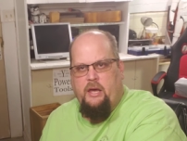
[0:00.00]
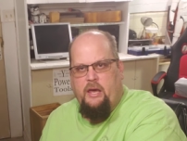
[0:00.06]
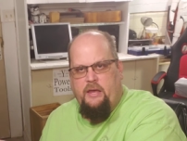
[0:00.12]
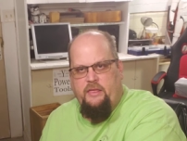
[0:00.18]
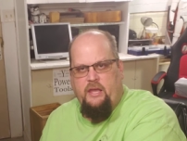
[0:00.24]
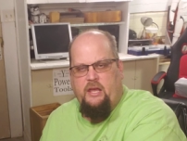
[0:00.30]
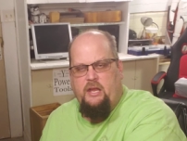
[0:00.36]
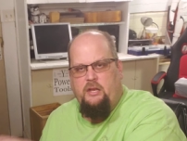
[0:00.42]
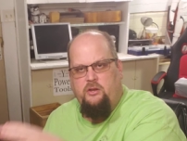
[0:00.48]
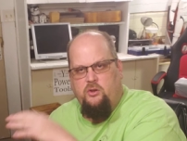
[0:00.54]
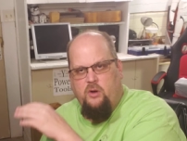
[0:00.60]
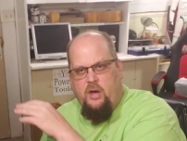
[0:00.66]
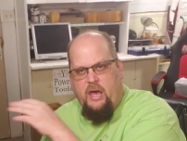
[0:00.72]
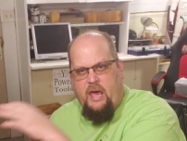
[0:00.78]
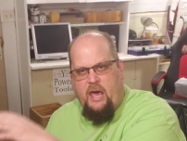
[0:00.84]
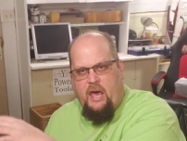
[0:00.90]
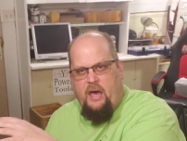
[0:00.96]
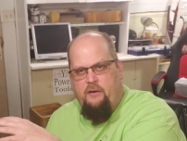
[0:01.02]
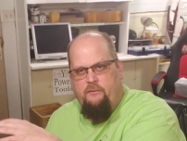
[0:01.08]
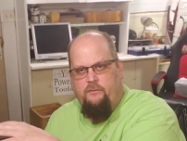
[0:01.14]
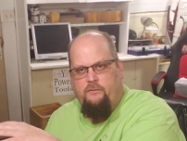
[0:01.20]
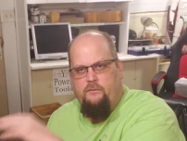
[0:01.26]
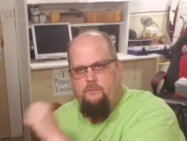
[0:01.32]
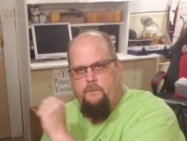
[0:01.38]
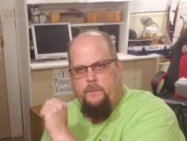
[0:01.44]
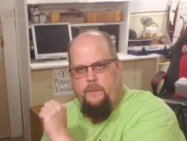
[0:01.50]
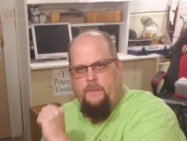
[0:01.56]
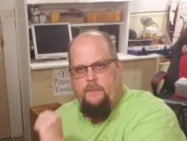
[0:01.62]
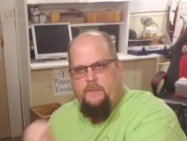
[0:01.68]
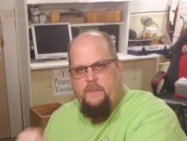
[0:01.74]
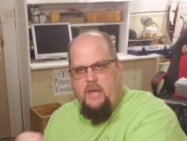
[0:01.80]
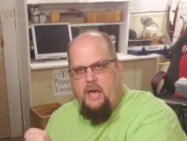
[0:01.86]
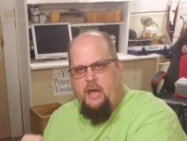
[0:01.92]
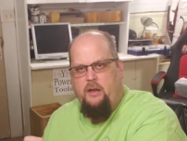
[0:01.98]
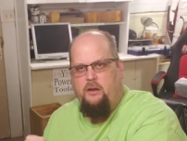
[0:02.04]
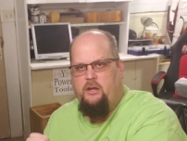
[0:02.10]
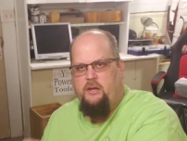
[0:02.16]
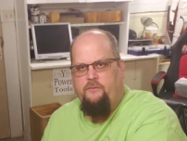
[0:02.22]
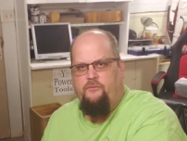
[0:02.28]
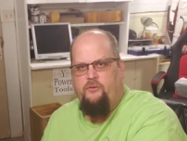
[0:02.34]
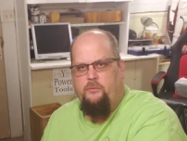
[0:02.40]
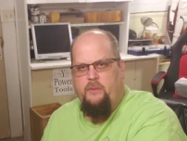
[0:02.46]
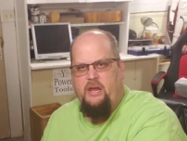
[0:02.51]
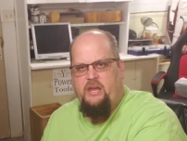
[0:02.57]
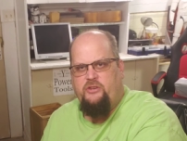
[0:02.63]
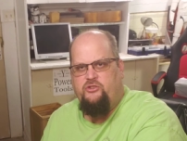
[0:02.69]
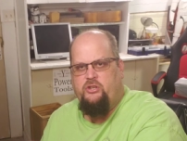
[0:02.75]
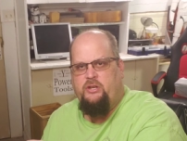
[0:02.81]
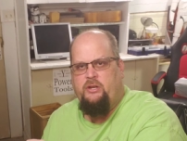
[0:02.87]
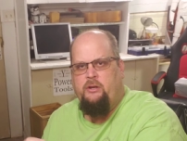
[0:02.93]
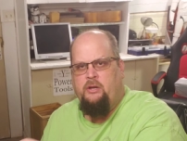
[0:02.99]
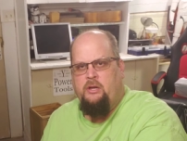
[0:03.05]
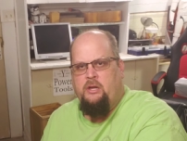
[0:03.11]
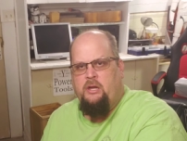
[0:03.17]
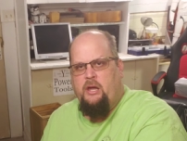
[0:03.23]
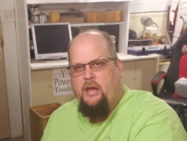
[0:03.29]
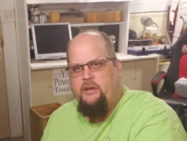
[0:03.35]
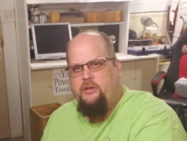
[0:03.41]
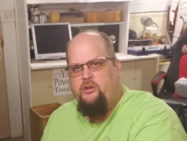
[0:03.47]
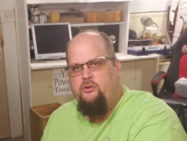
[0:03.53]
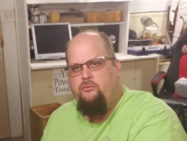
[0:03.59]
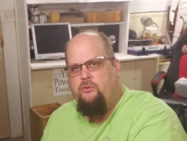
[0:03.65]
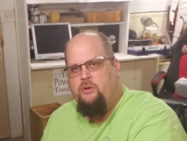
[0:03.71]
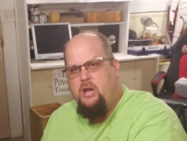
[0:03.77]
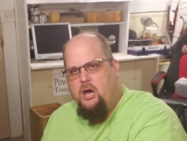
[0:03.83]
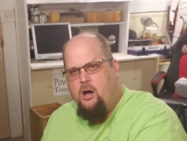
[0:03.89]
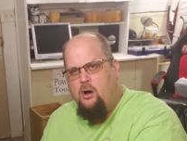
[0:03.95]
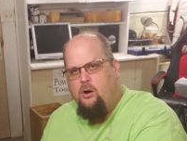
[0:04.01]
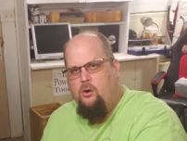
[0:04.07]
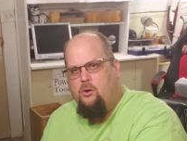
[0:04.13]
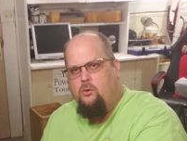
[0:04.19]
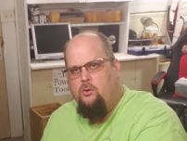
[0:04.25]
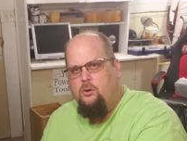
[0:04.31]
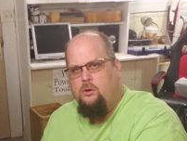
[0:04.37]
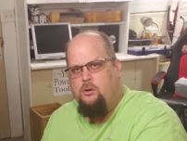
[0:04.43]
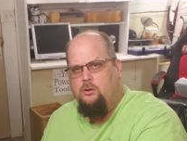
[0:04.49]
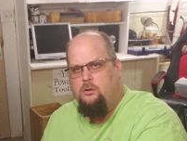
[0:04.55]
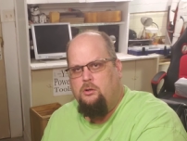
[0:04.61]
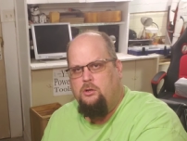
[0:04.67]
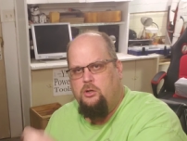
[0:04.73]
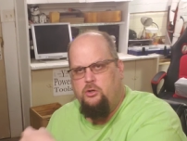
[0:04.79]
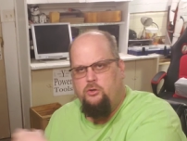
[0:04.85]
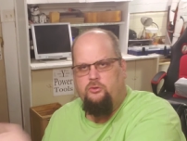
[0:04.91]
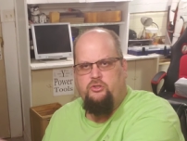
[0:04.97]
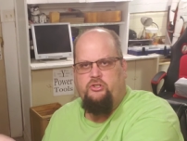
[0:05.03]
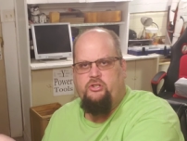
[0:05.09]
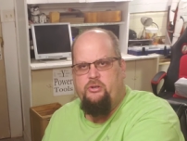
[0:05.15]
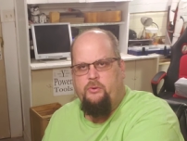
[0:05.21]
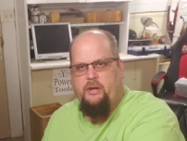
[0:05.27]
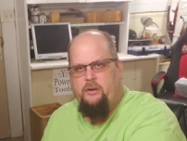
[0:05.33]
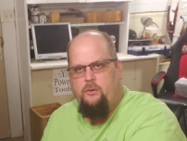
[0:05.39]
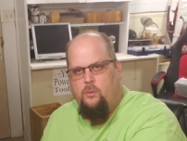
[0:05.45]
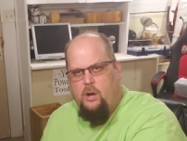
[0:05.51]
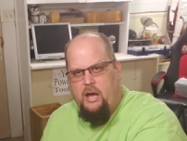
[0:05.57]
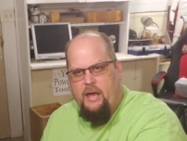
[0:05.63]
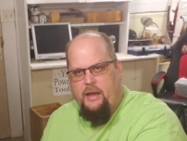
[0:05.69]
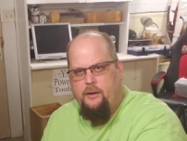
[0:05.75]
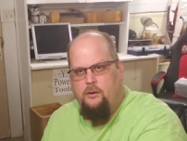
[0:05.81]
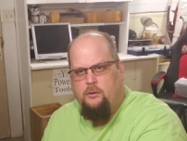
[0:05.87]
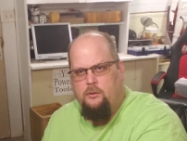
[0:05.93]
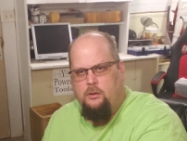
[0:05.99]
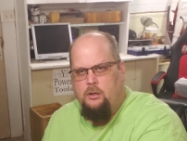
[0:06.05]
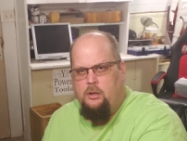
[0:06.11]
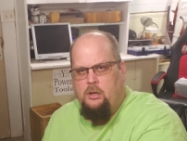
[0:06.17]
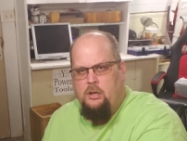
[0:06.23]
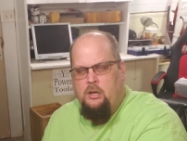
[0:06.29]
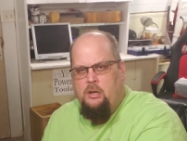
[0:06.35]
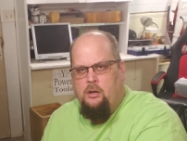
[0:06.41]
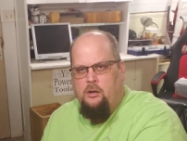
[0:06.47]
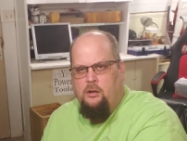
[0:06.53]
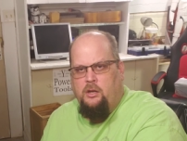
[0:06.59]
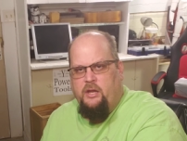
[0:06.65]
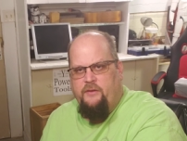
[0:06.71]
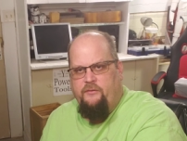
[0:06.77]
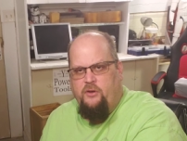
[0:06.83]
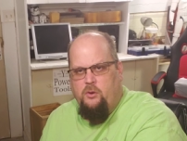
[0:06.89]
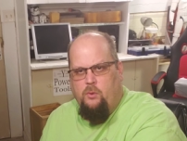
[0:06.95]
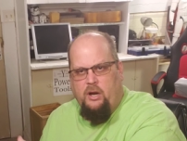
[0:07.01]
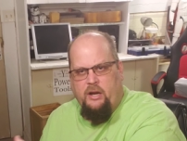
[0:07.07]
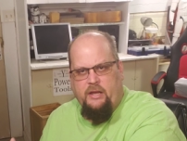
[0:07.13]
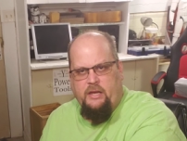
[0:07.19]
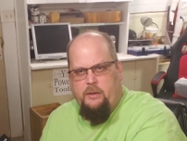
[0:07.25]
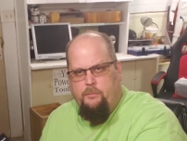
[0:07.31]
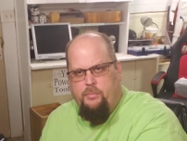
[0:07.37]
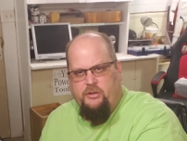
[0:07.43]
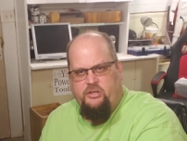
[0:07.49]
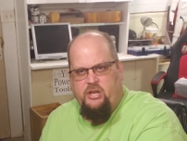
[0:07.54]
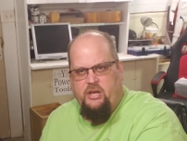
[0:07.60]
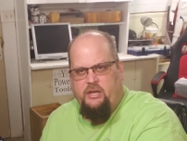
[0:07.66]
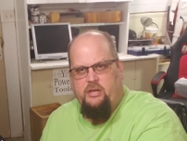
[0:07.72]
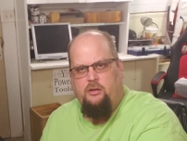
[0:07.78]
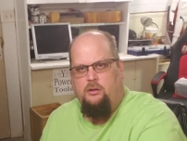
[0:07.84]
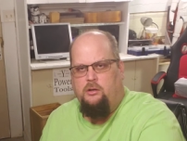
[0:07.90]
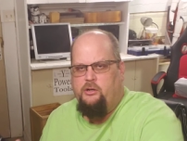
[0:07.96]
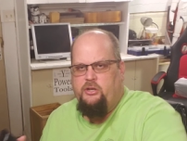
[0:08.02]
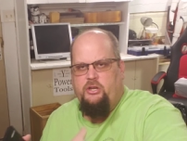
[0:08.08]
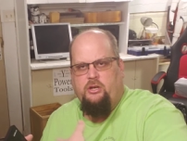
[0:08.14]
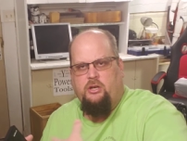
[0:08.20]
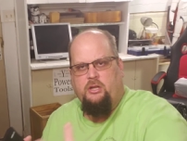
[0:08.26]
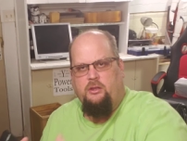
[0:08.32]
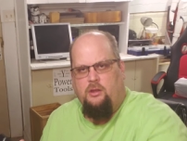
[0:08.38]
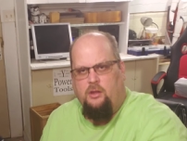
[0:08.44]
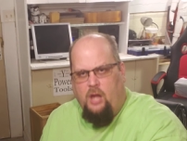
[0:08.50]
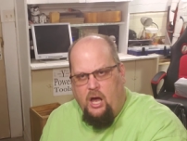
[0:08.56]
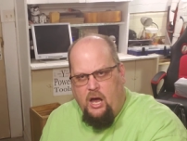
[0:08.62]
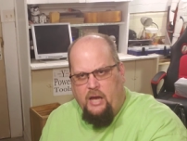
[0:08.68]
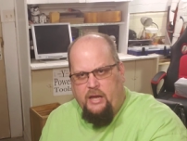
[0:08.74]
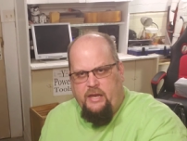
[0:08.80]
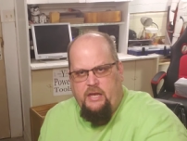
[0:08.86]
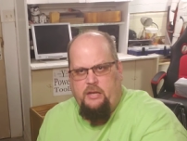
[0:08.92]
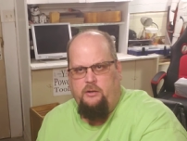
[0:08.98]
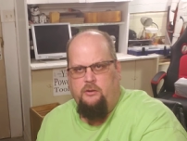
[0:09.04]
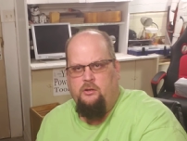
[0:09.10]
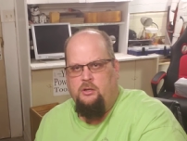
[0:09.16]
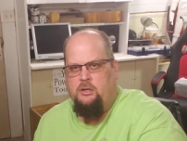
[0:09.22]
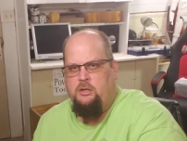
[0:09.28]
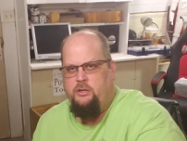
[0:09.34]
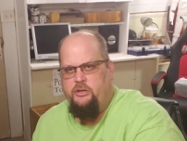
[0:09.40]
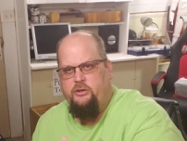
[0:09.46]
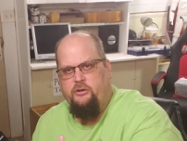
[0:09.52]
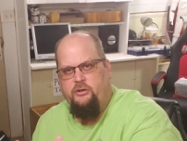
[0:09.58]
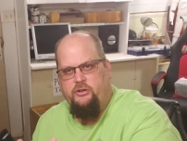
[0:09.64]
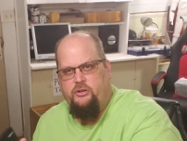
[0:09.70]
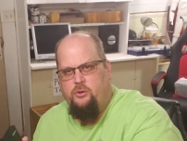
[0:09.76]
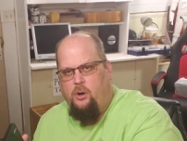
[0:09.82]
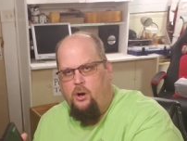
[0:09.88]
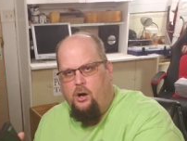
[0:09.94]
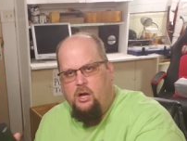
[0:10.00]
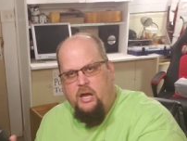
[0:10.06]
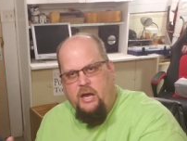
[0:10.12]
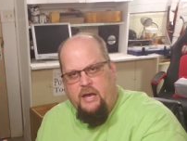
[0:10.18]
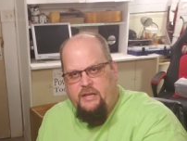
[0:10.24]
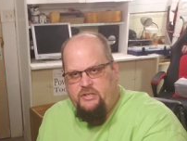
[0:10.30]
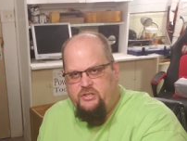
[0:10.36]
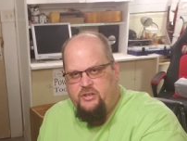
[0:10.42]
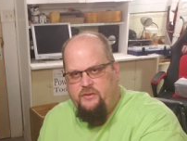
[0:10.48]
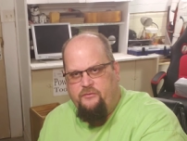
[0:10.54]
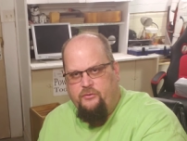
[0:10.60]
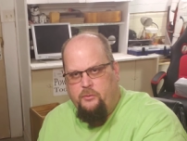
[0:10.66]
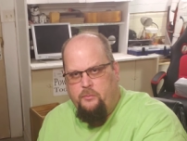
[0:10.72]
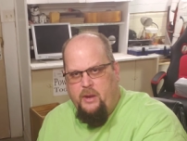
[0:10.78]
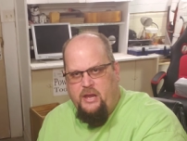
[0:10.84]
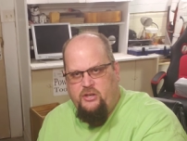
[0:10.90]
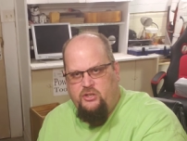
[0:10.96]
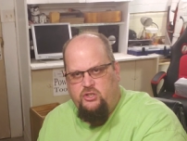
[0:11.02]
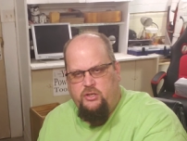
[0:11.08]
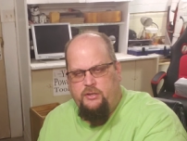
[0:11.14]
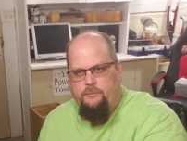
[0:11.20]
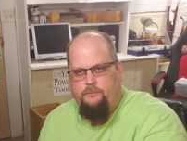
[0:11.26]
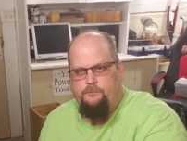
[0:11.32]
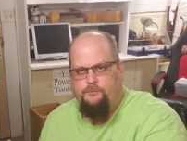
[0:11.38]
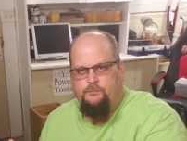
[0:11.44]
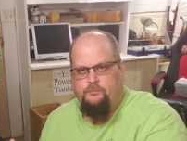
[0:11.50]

and then you have that information and you know who's doing what. If you want to get particular, you can log it. You can do all kinds of information.